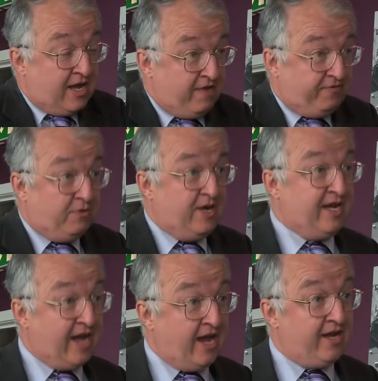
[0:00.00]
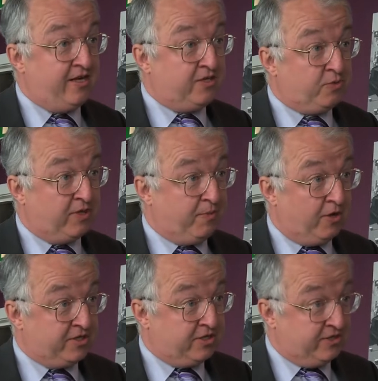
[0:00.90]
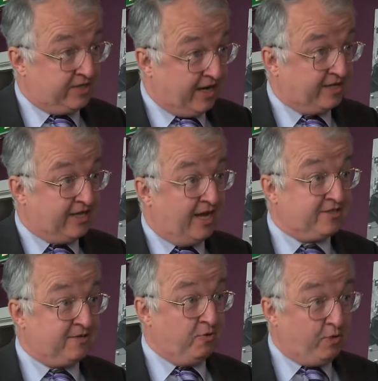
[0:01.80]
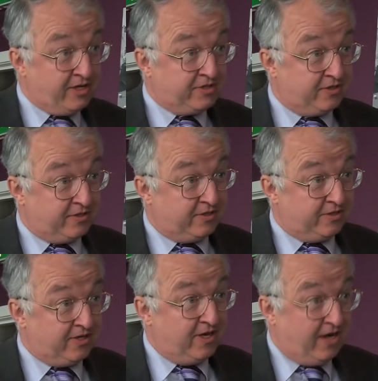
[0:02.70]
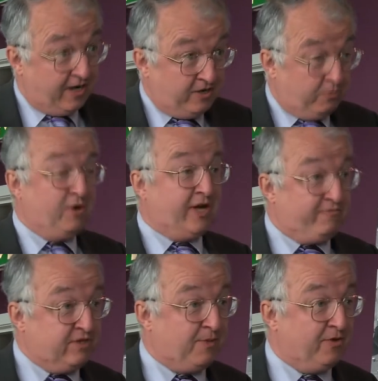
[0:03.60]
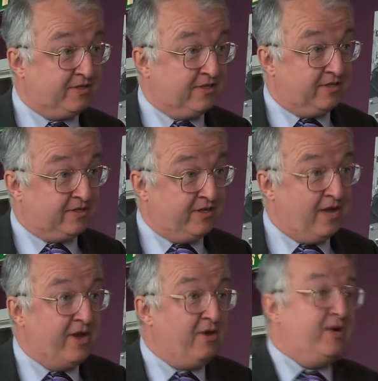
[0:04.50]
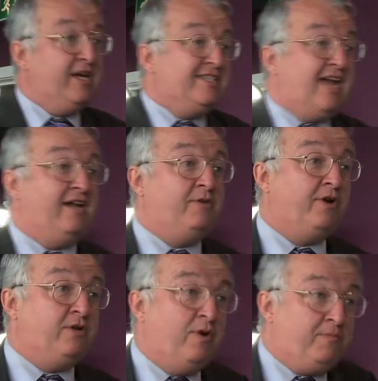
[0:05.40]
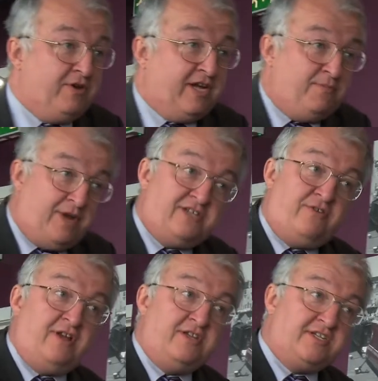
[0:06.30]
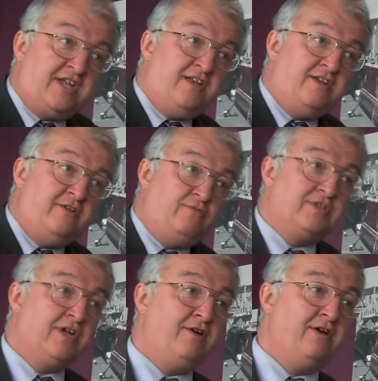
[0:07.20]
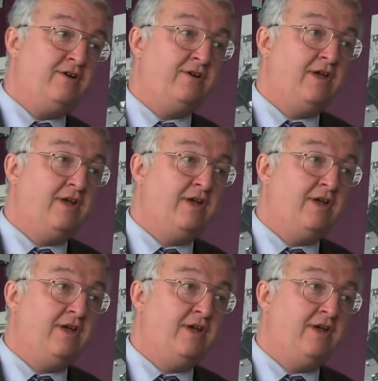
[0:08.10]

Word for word: If you engage with the politicians and actually ask them questions, you will get responses. And they may not be exactly what you want, but you get a better understanding of yeah. what's going on.